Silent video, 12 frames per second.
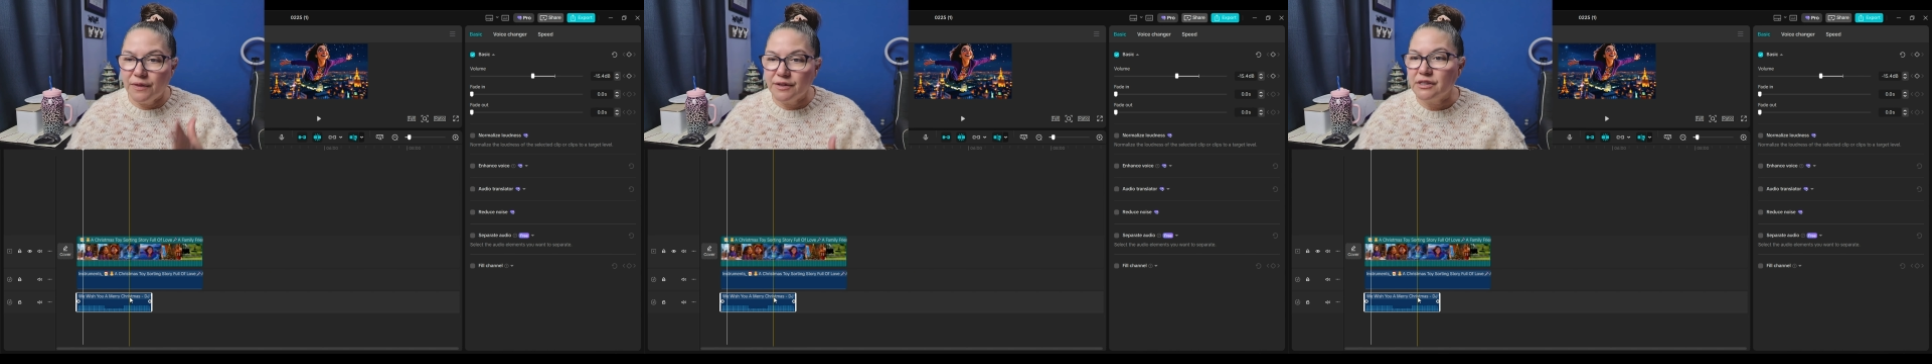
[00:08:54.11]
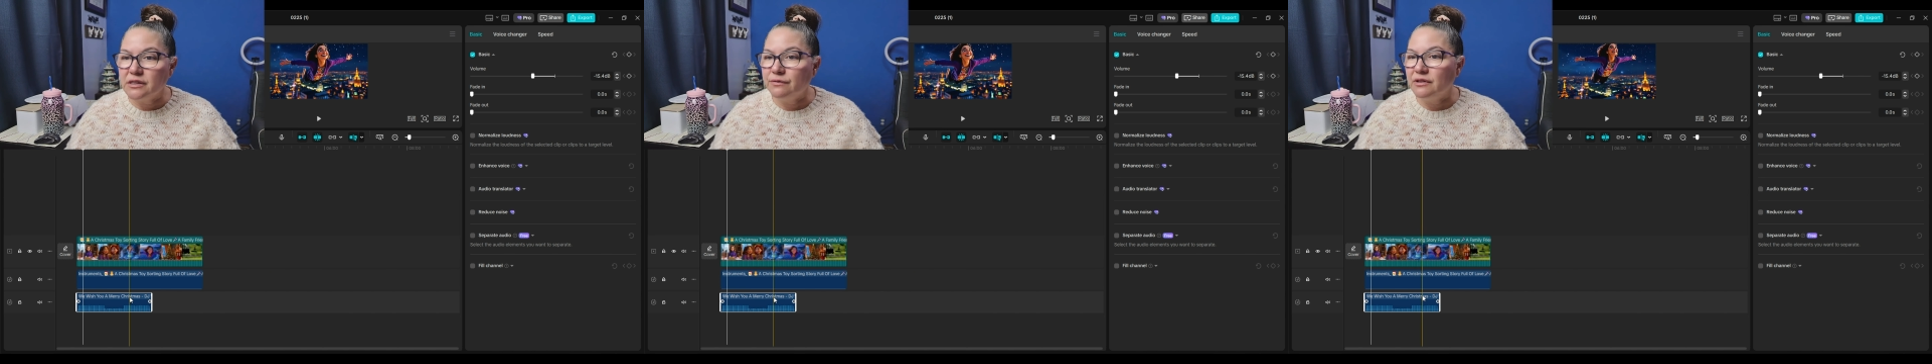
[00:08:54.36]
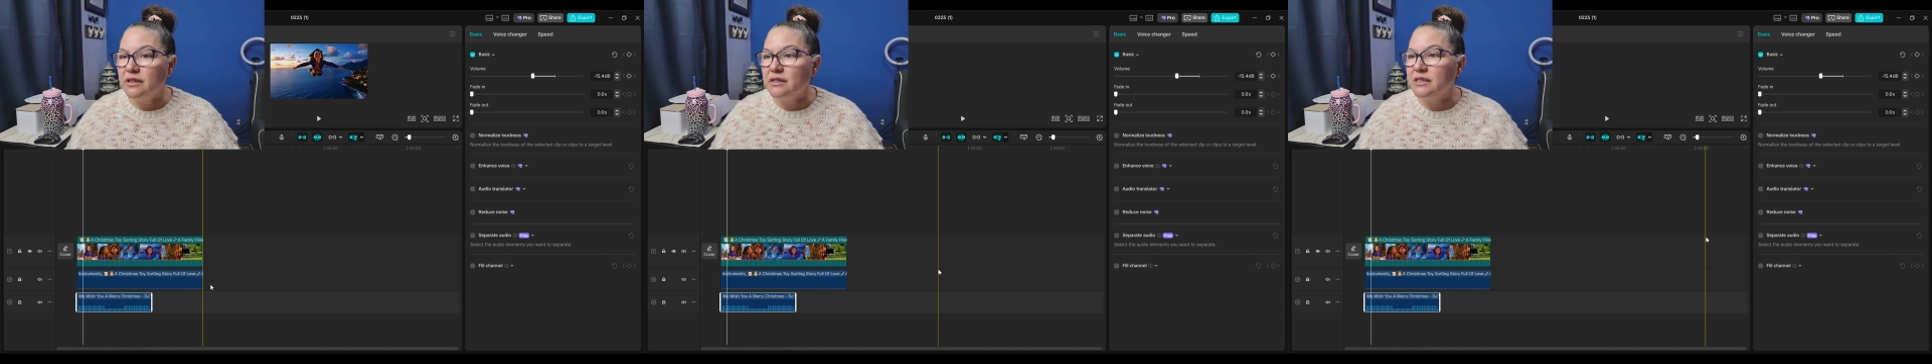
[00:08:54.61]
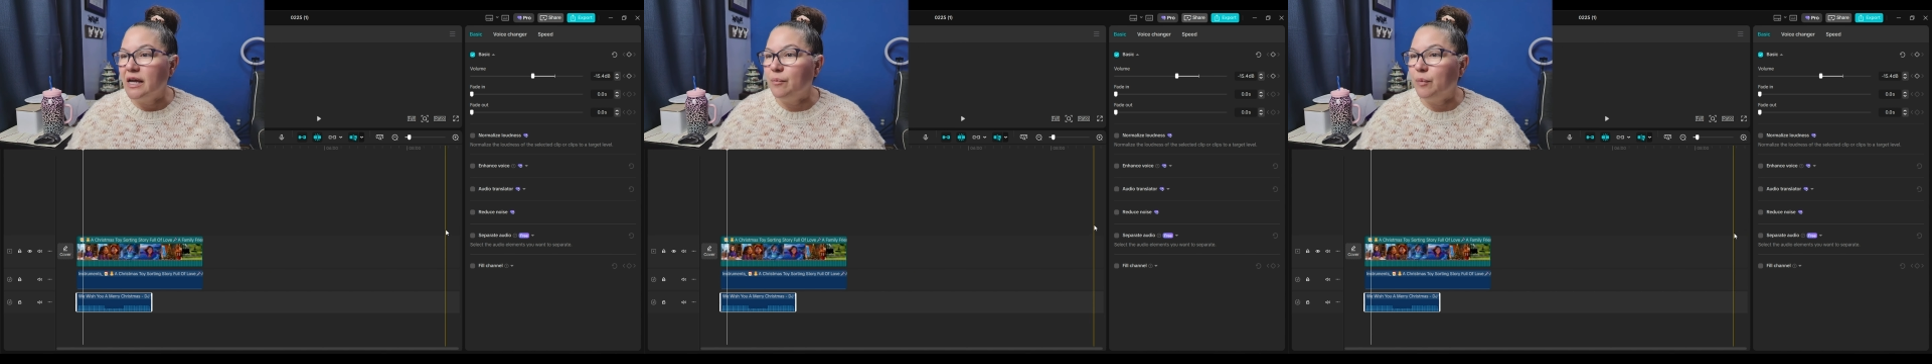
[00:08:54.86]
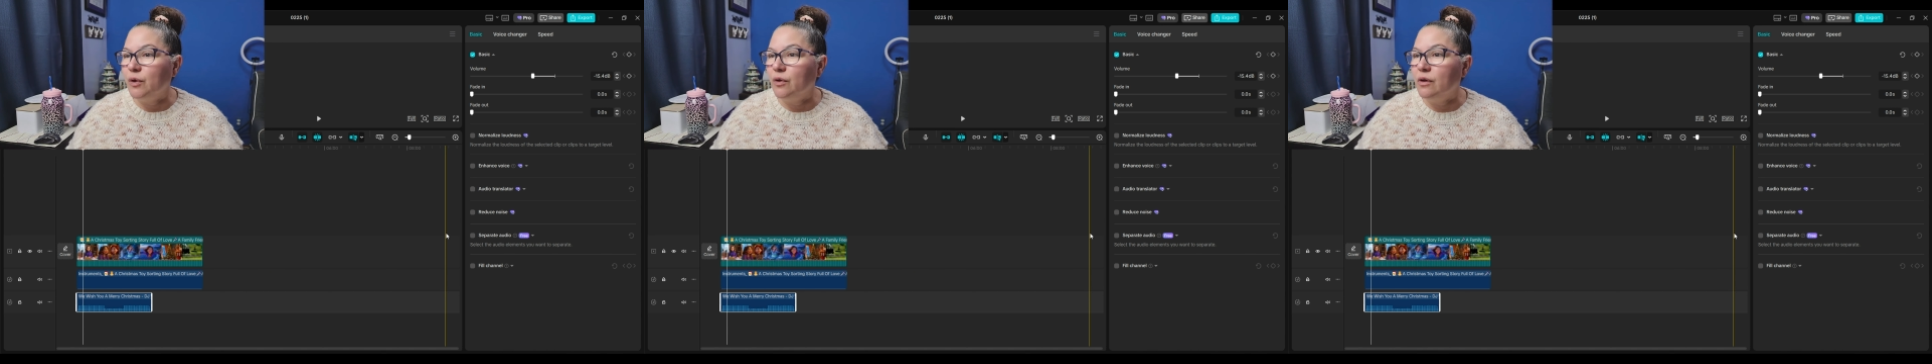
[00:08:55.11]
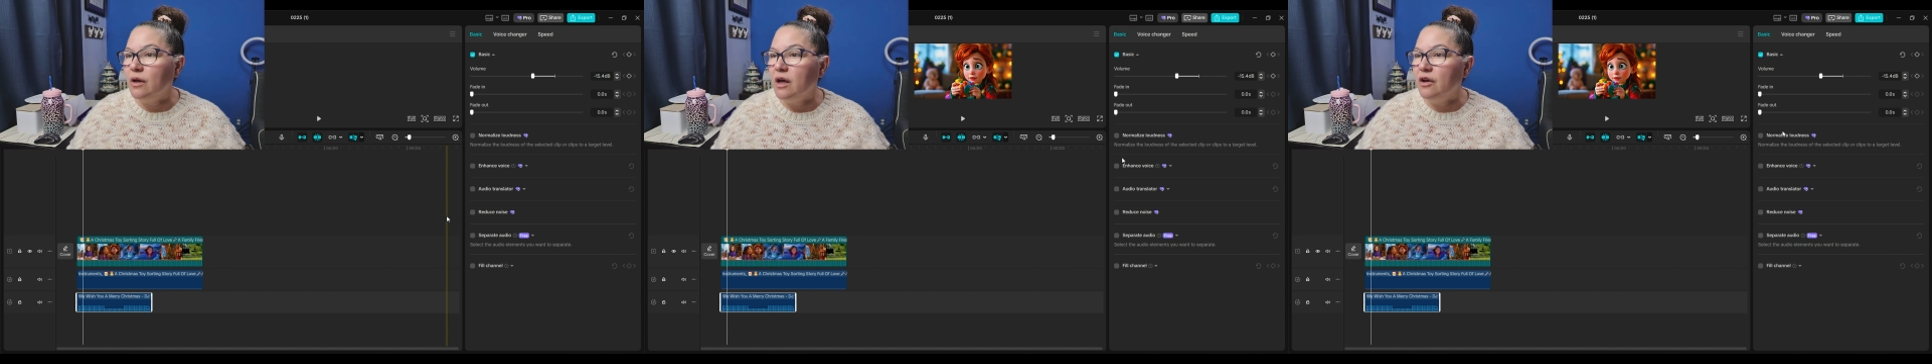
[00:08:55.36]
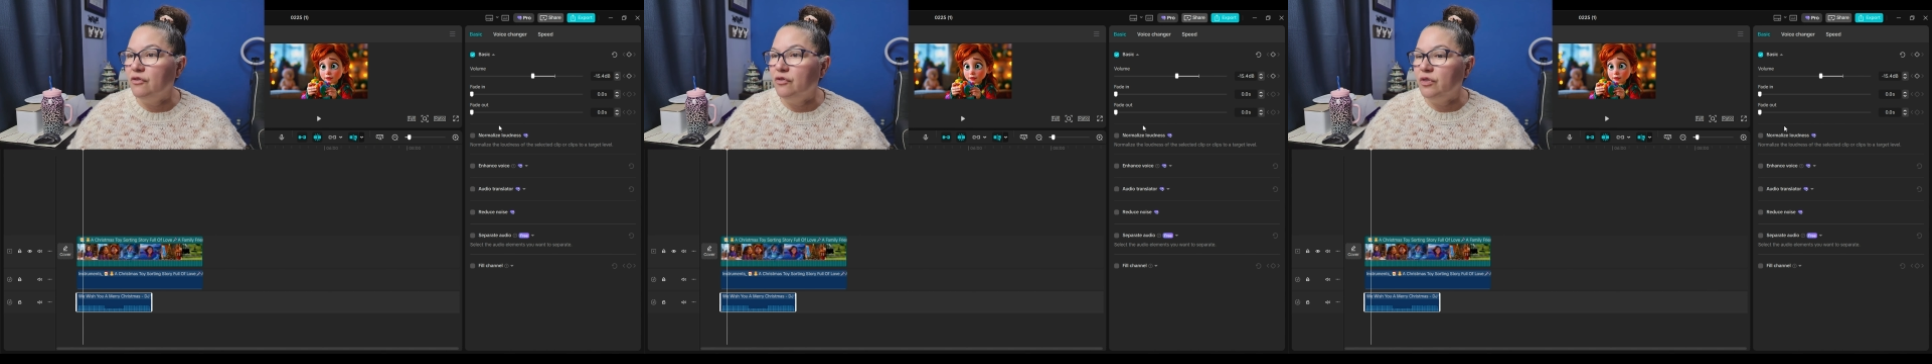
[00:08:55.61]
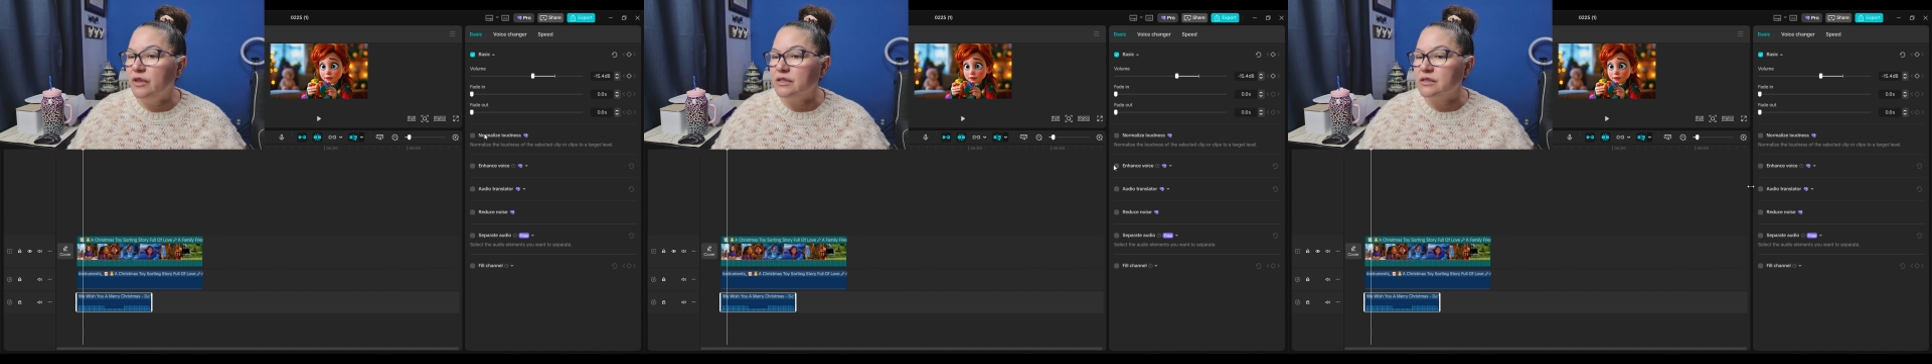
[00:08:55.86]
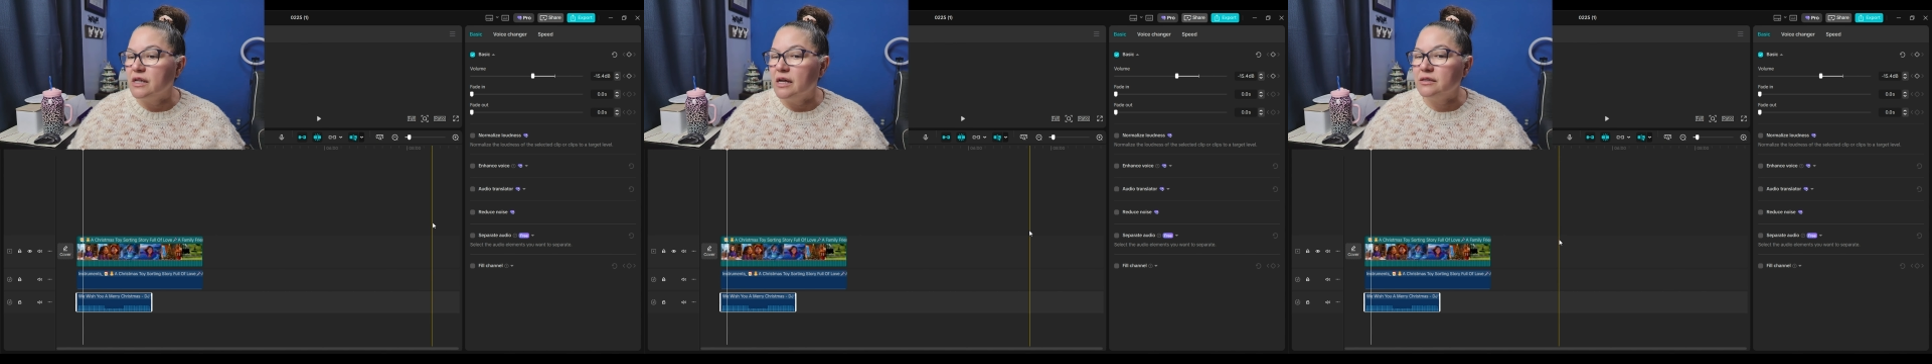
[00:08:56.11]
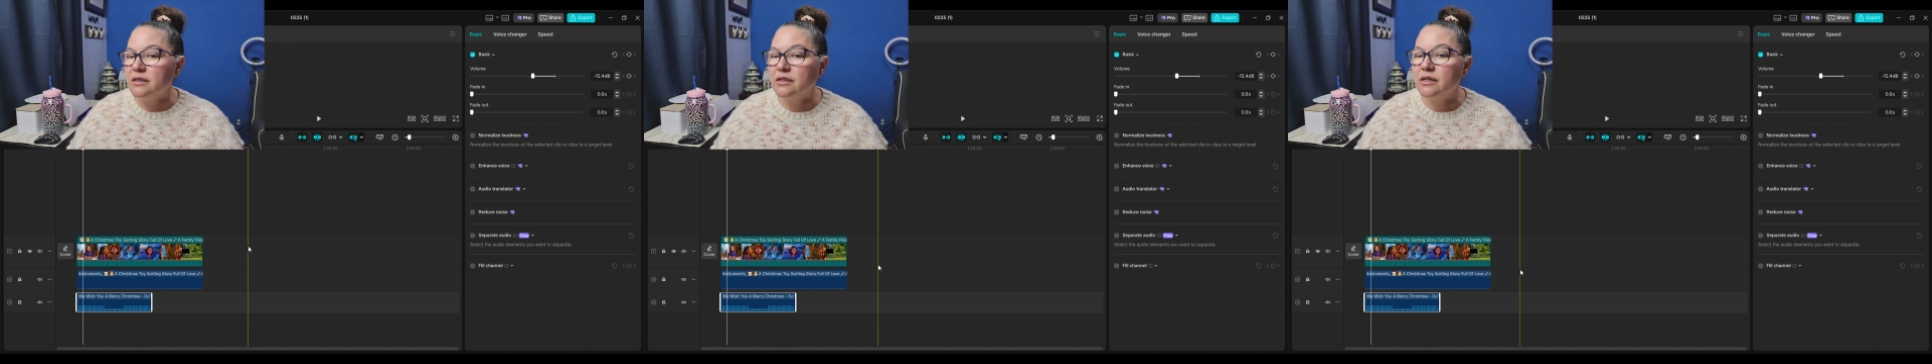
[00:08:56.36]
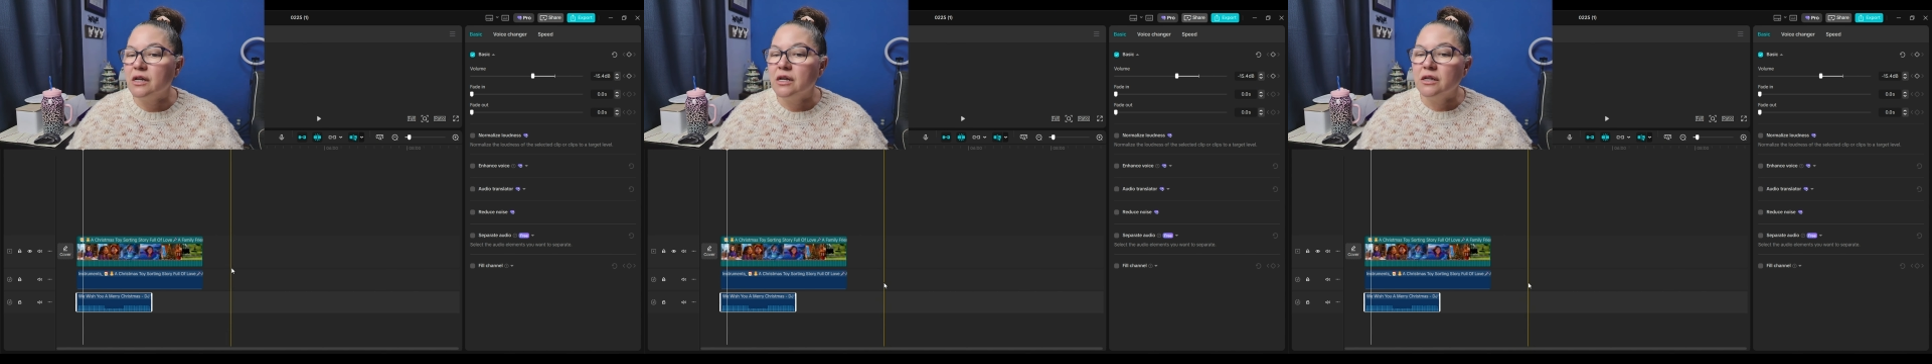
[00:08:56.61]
This is for the example of this lesson.